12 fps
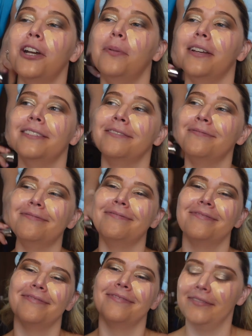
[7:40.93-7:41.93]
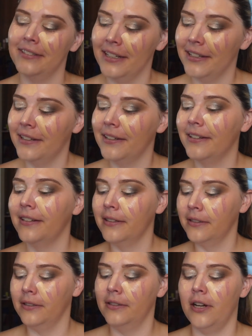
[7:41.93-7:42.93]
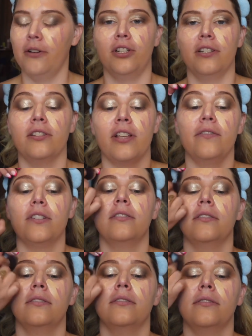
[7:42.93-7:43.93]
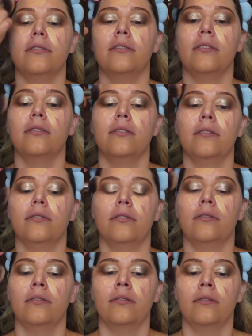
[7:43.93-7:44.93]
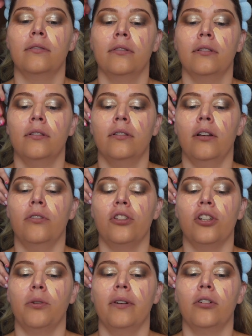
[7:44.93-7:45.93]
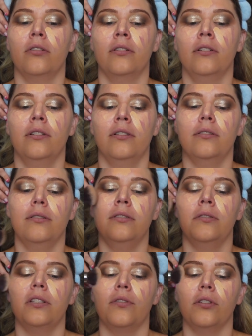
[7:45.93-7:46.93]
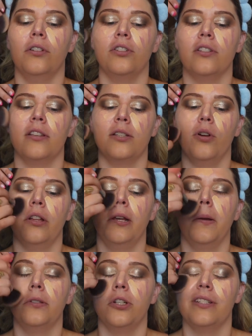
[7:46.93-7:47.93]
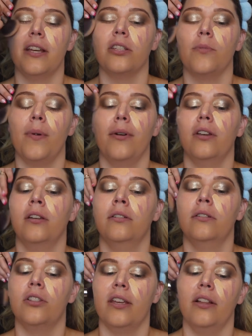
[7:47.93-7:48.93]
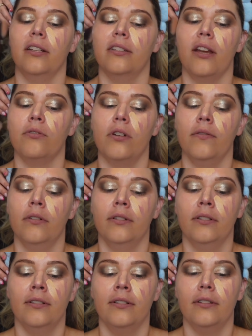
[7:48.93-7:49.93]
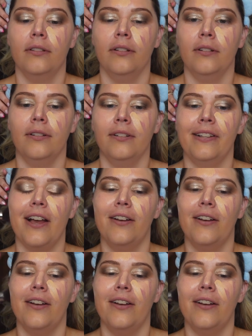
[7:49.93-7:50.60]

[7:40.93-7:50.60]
Double Wear Foundation. I love this foundation, and she actually already uses it as well. So she does have a really good foundation that she uses. The